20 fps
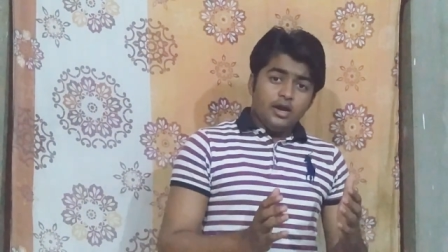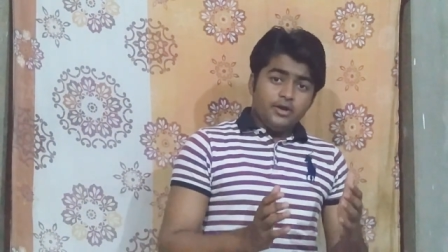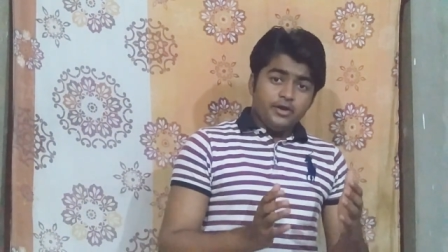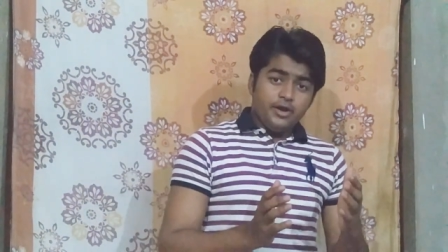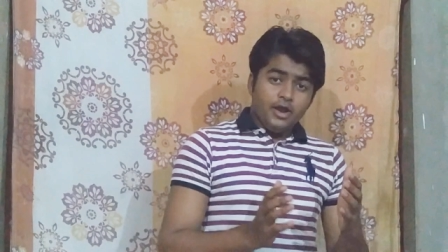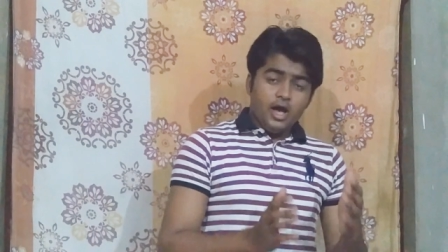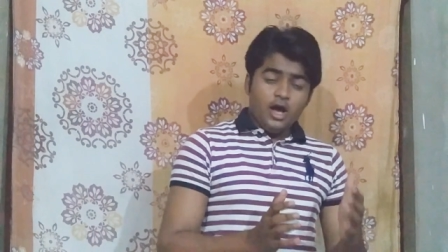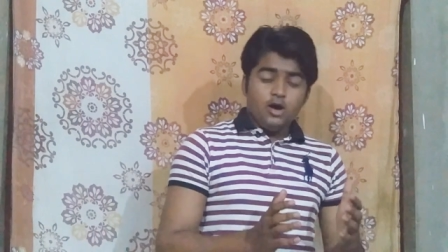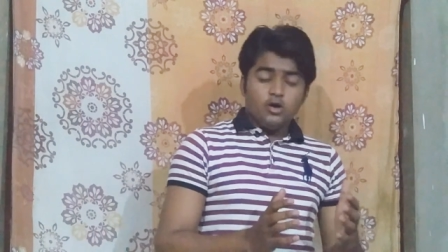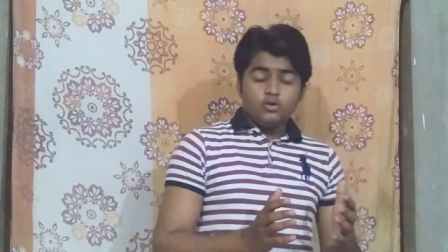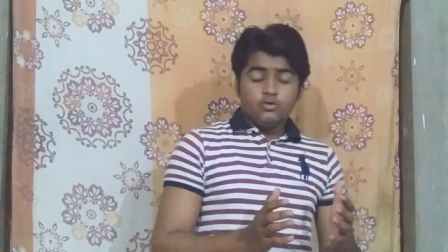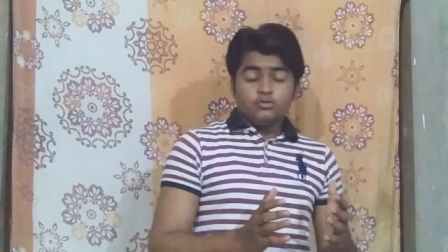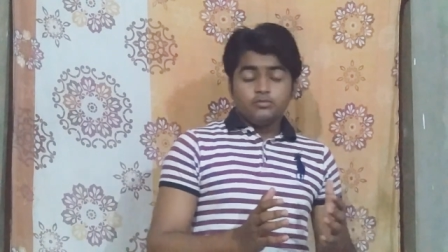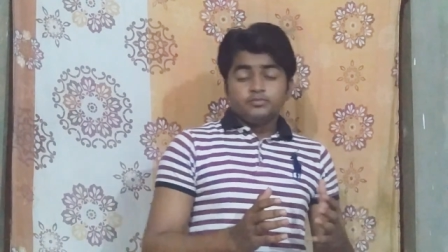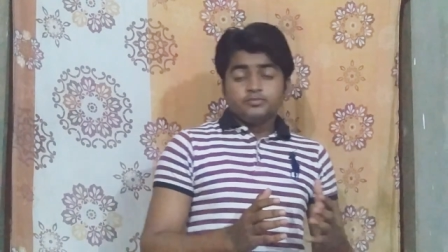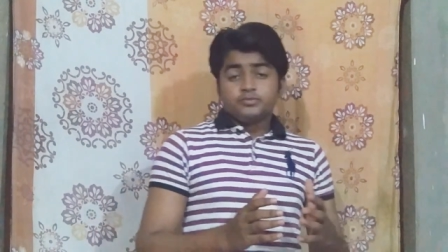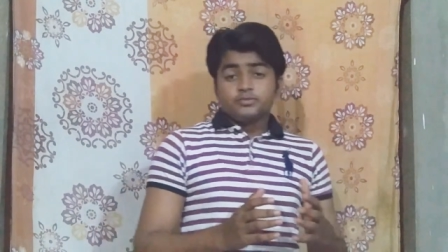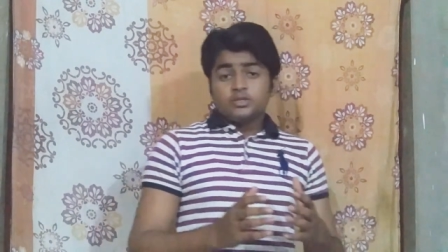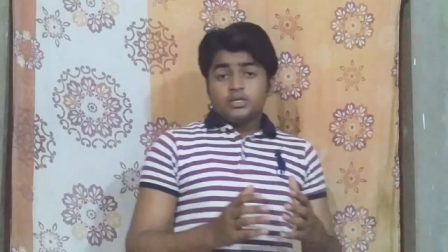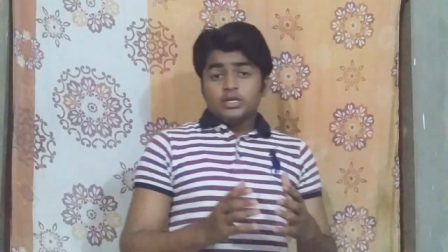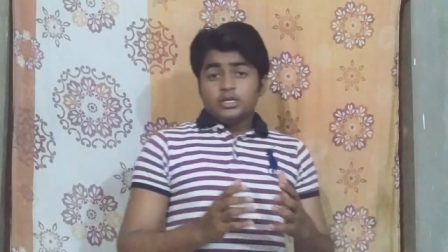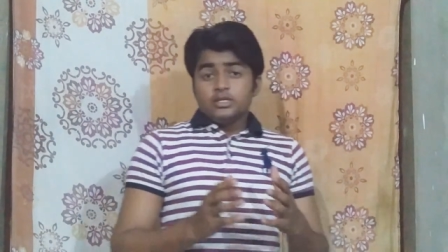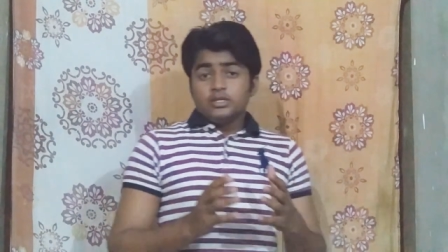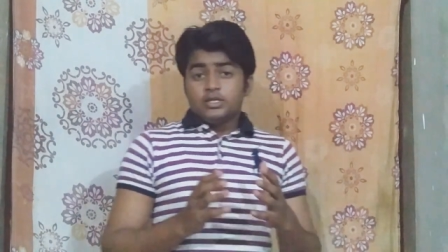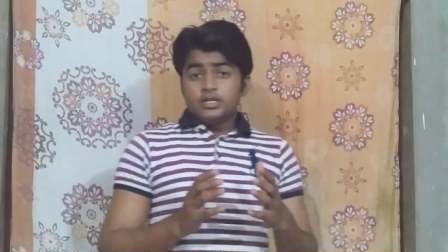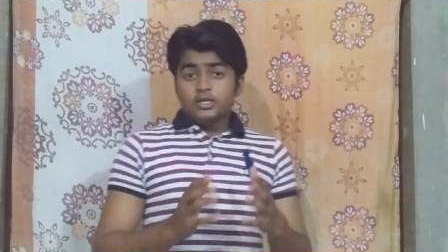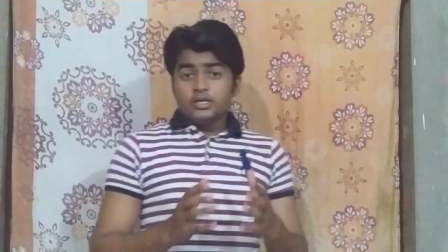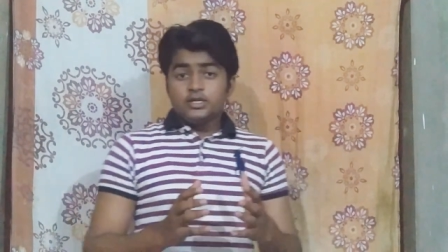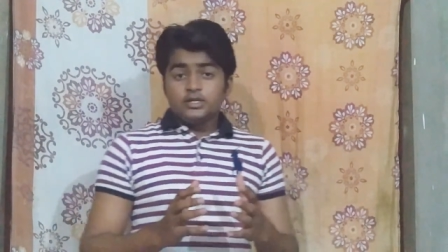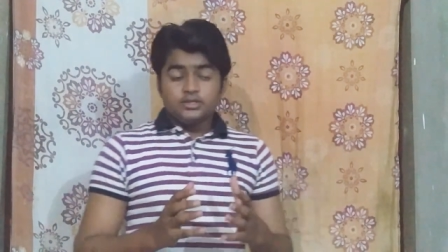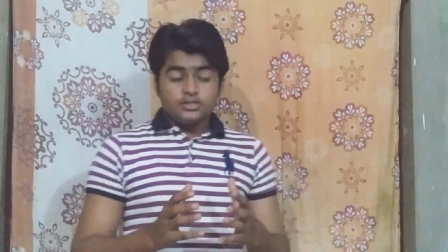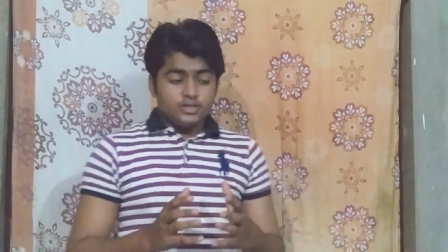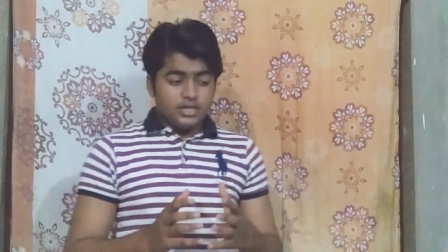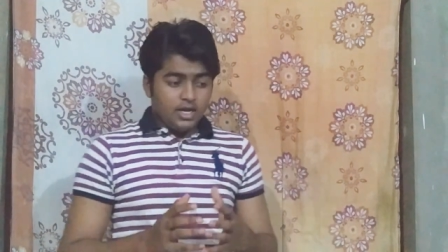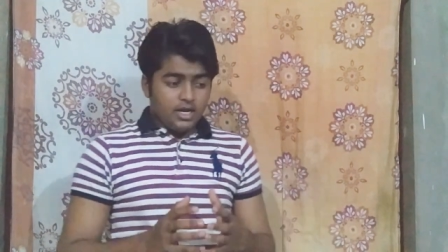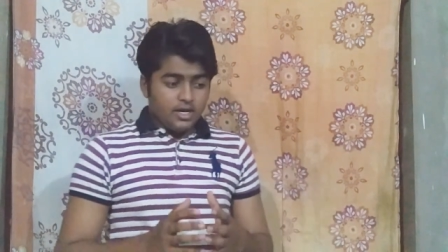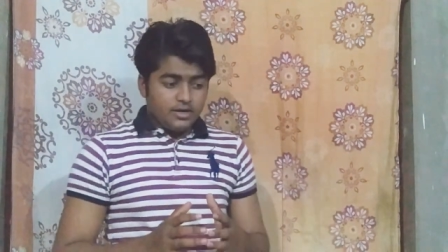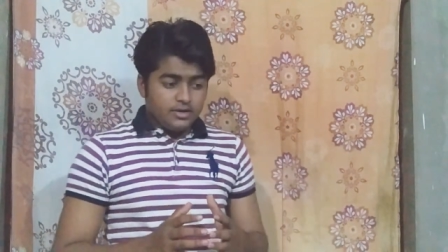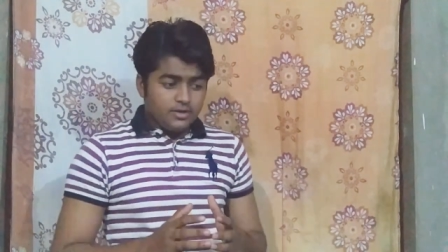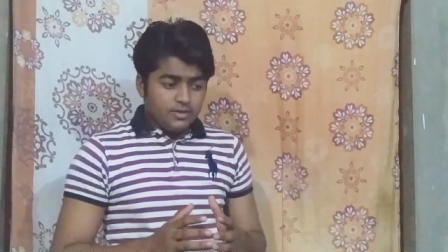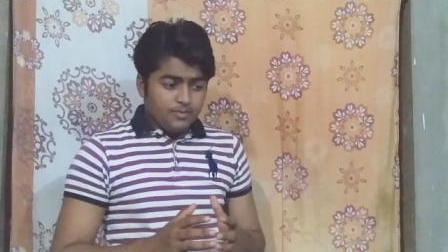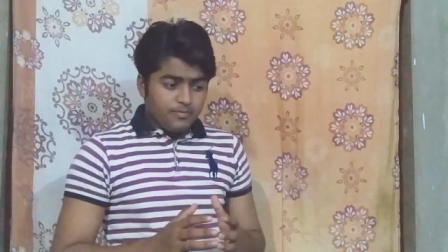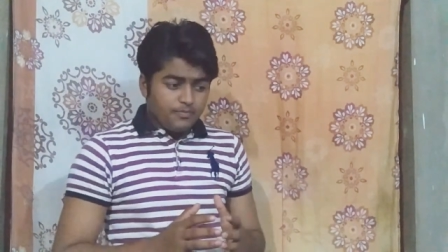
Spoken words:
now thing is that